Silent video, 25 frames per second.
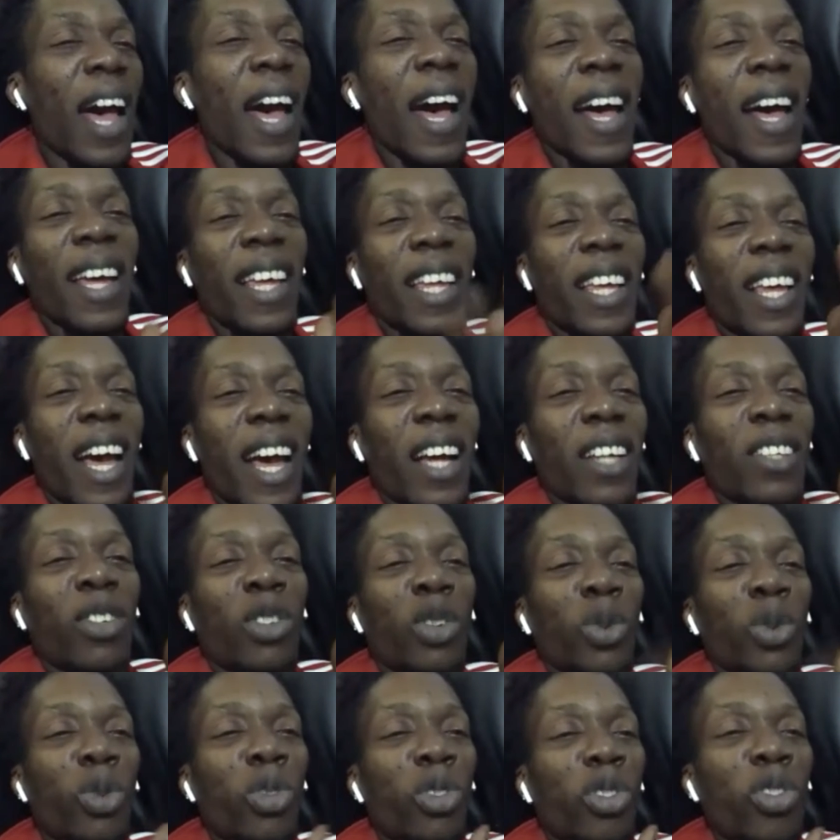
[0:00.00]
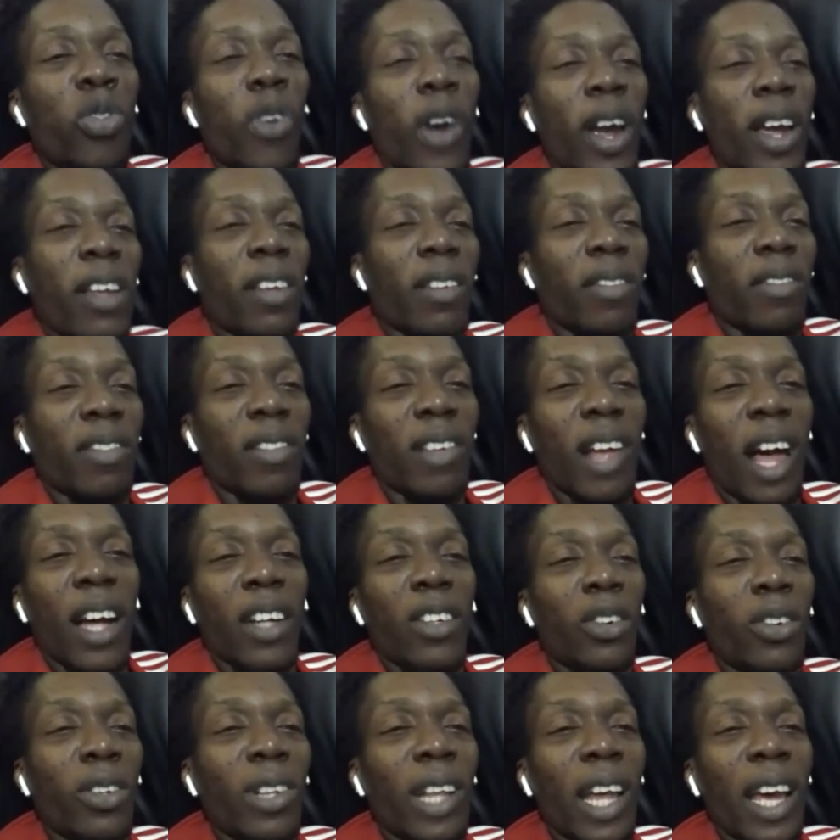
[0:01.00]
guy got two strikes.
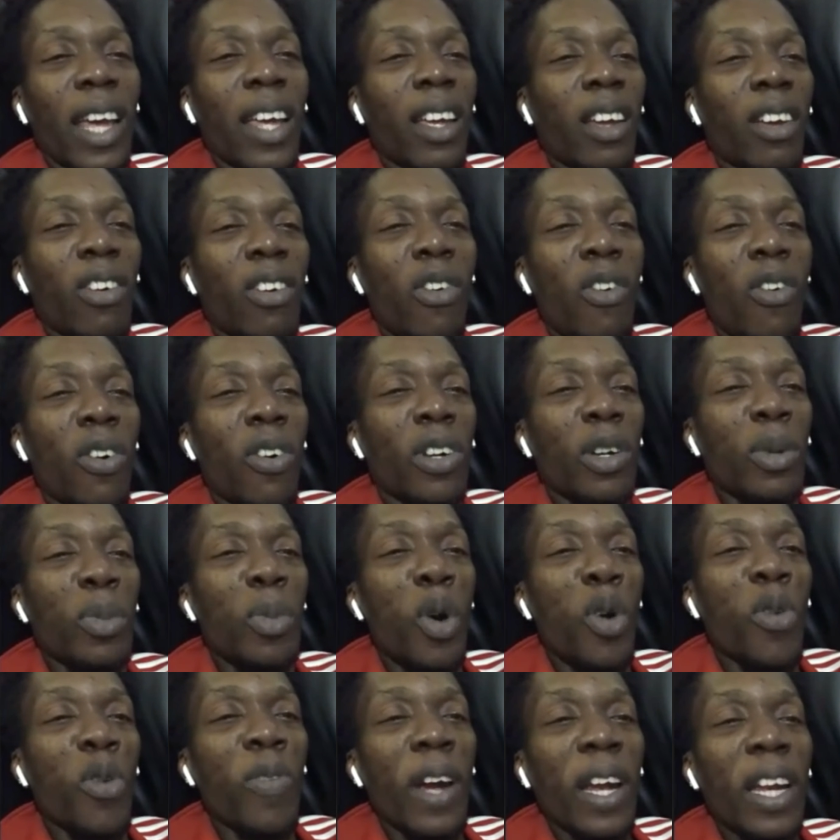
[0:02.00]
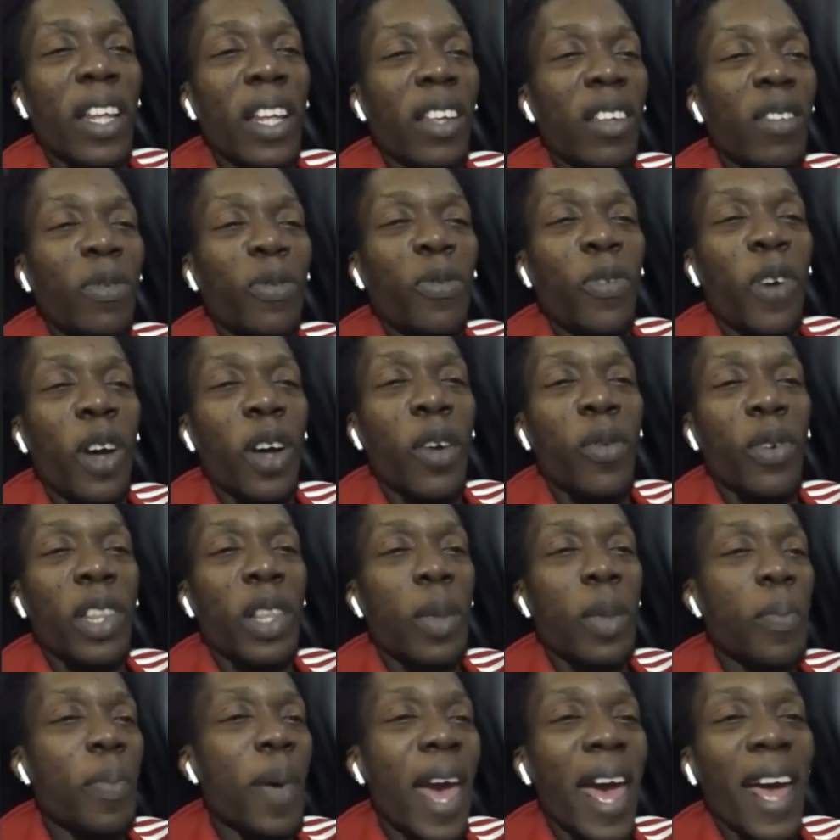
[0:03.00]
I don't like on him already. He's fucking
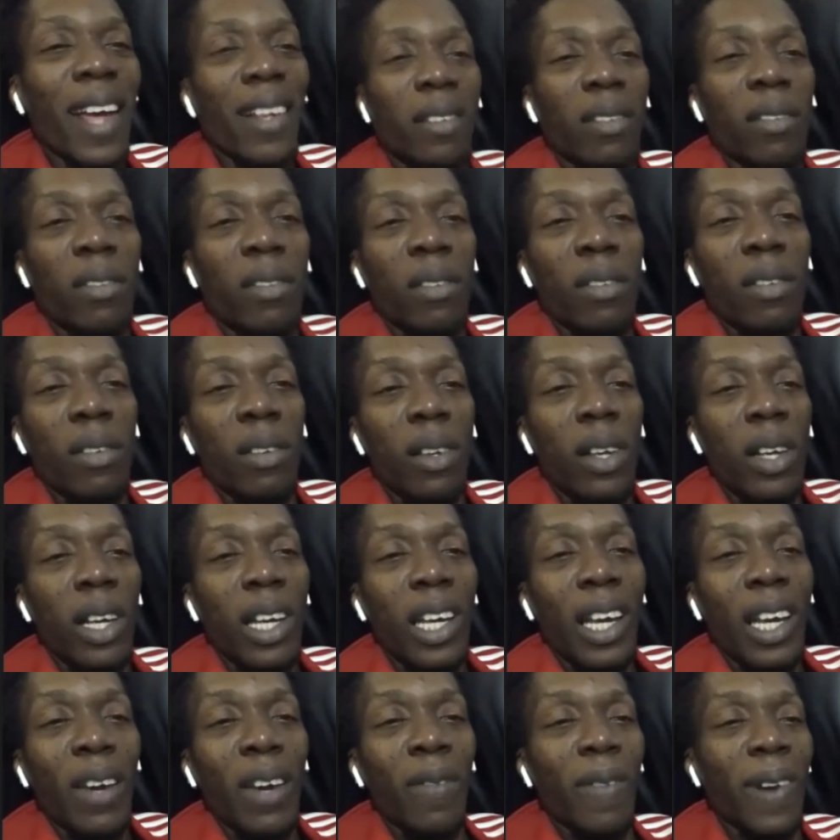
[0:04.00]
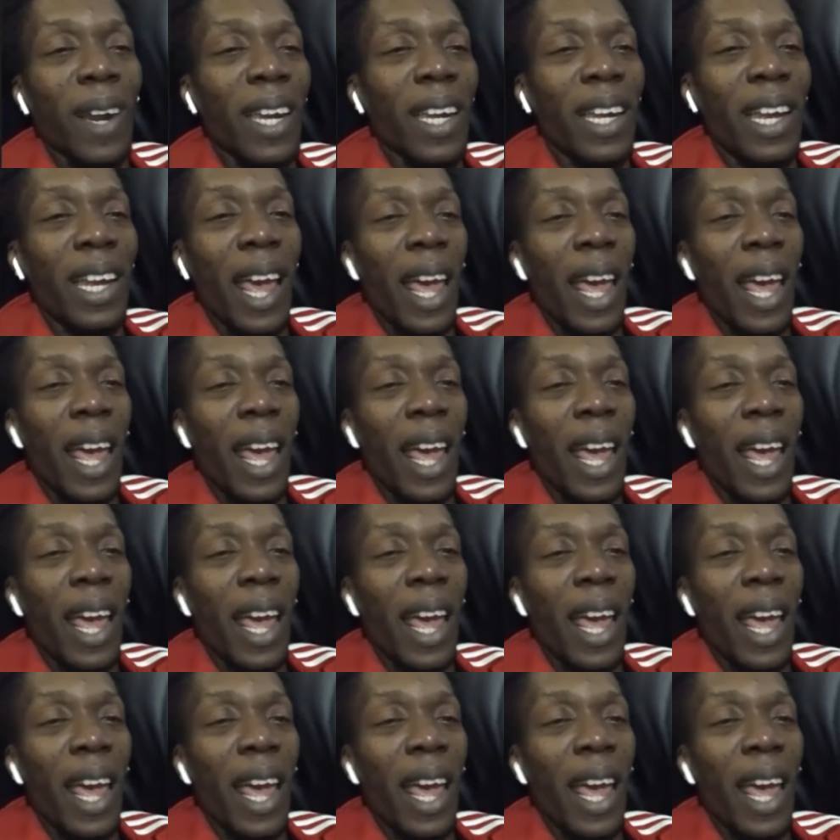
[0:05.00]
with the bats. And right